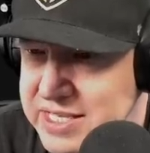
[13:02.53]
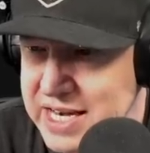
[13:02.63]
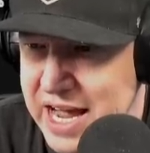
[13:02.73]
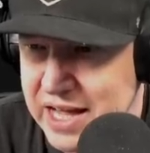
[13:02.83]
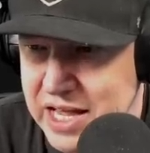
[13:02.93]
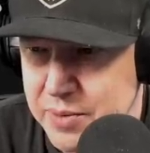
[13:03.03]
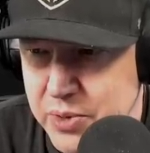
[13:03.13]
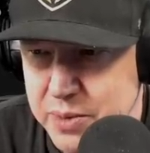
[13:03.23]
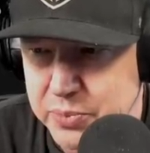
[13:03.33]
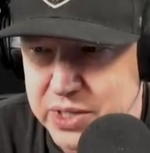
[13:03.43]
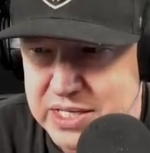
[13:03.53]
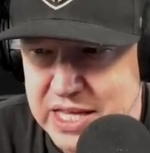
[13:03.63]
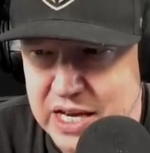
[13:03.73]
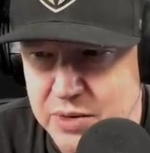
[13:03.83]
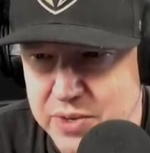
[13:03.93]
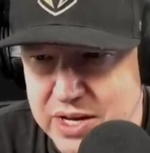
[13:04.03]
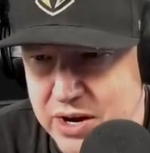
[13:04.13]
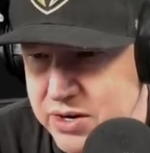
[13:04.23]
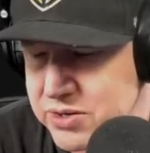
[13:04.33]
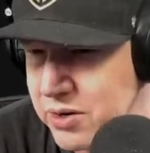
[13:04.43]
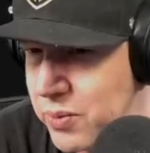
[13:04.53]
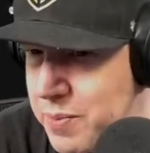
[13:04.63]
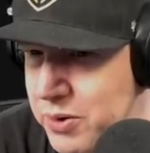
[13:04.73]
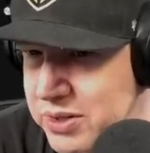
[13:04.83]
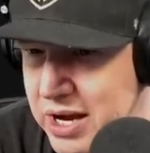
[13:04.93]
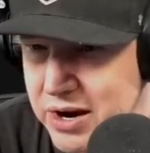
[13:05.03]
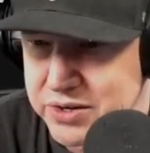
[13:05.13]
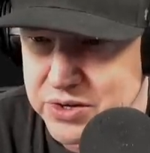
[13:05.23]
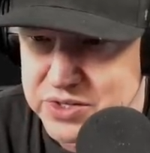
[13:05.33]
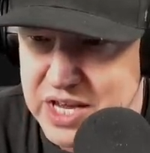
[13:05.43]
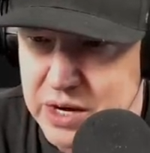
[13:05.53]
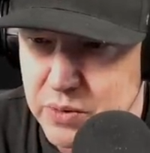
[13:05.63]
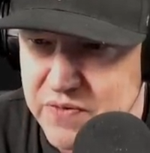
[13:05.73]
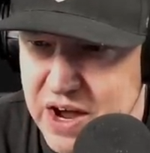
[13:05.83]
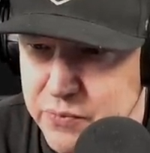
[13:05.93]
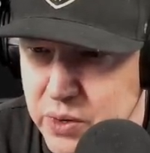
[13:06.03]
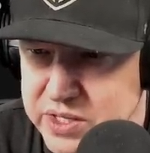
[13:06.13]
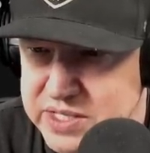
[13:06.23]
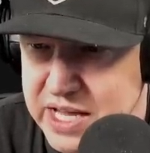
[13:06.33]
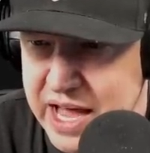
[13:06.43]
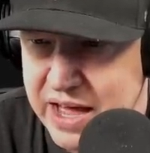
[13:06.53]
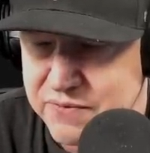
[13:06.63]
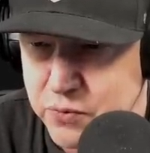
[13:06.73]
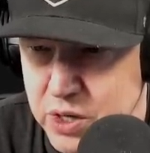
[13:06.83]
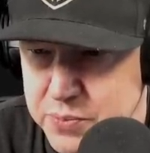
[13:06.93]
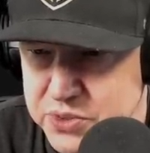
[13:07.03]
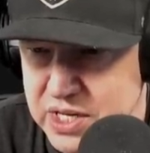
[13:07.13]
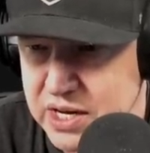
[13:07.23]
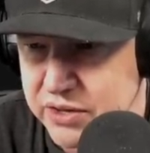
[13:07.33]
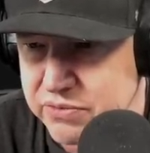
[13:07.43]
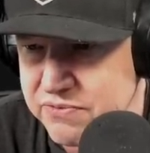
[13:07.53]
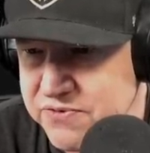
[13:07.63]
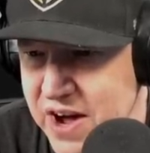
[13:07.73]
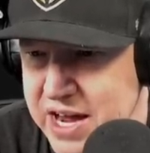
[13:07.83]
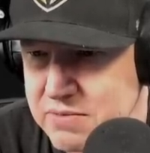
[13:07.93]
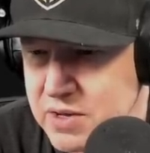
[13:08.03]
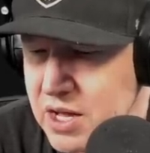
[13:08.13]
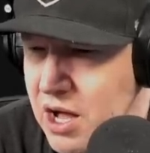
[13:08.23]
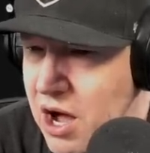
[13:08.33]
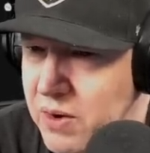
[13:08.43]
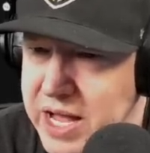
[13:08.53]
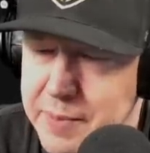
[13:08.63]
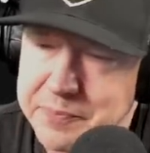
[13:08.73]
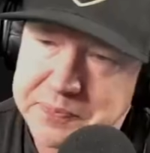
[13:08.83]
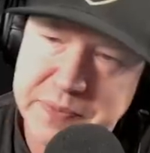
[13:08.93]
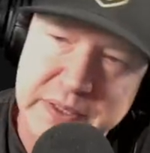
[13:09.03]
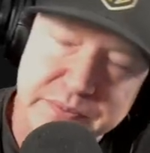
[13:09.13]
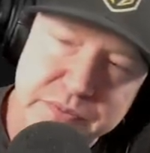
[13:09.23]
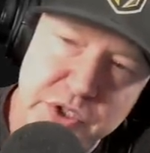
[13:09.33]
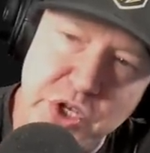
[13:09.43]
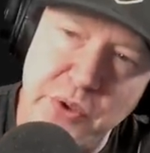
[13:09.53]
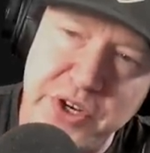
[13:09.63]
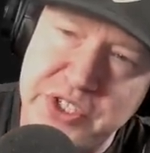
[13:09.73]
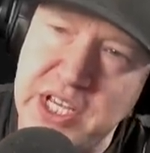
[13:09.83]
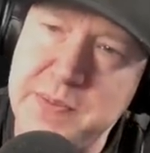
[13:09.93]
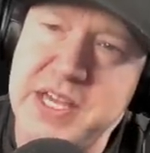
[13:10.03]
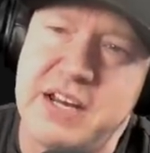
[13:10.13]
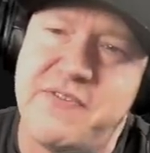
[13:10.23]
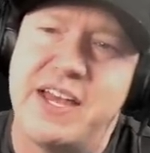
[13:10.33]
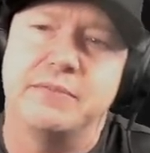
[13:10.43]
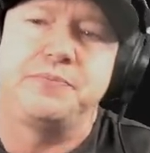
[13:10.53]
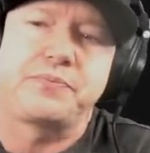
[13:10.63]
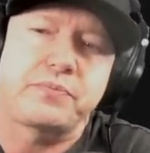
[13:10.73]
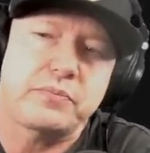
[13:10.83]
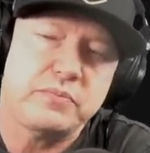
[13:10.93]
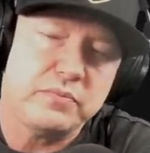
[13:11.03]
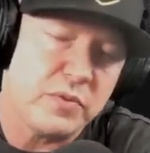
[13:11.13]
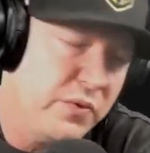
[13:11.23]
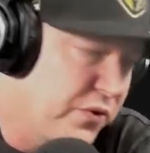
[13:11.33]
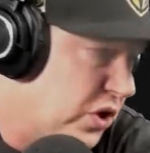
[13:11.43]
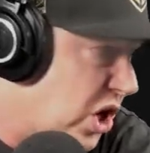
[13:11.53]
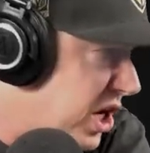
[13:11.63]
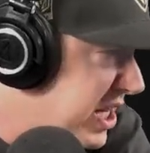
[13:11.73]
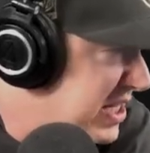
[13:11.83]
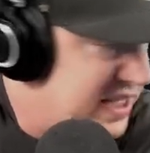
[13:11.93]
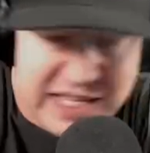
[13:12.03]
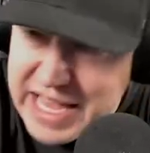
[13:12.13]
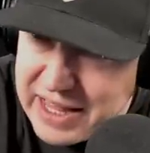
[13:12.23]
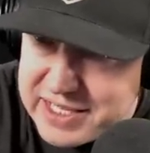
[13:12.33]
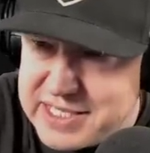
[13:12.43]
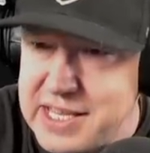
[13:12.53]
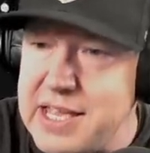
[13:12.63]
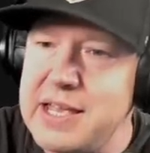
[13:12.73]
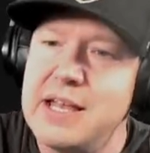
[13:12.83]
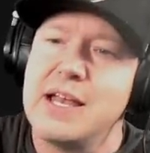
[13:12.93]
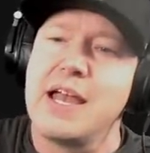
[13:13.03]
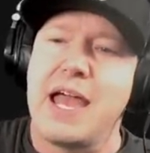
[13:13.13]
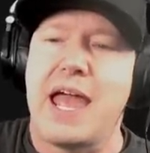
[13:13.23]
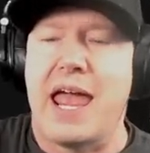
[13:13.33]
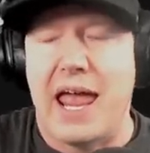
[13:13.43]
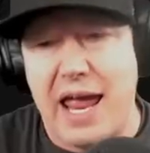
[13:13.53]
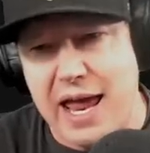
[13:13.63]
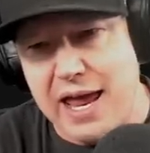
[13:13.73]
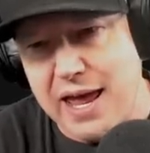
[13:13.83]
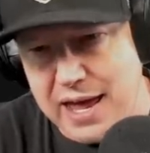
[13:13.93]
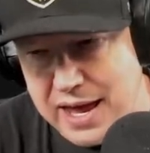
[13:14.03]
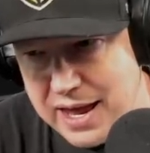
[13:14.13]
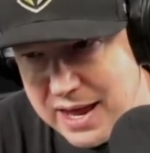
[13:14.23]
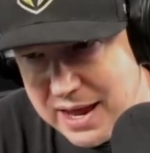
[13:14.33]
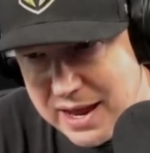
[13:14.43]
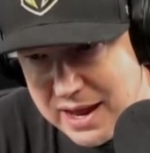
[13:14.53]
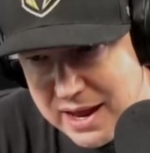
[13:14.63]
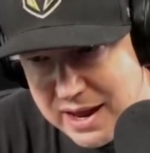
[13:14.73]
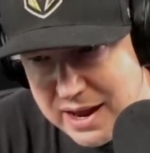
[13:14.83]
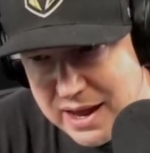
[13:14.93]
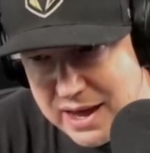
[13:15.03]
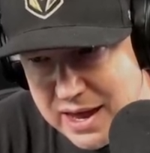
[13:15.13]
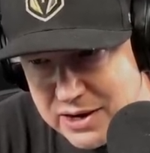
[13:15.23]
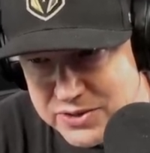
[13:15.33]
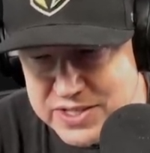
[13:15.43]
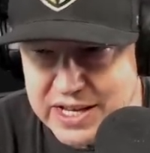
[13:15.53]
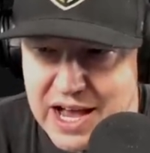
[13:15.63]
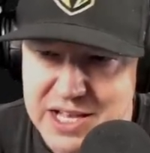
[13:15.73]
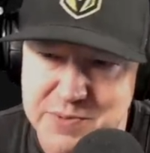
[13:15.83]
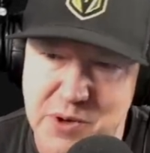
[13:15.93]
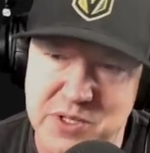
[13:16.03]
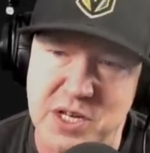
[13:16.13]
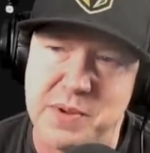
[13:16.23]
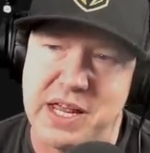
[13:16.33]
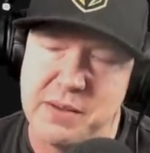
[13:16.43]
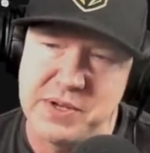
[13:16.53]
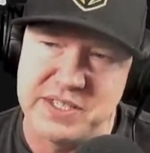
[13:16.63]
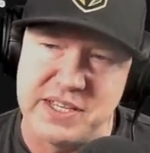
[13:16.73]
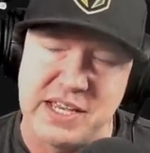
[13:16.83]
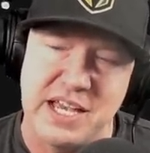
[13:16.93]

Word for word: is an ally apply bleed to that enemy character. Rebirth characters gain revive once at 40% health. Fine. Okay. So there's gonna be an event for Guardians of the Galaxy. And looks like Cosmo is going to be an NPC.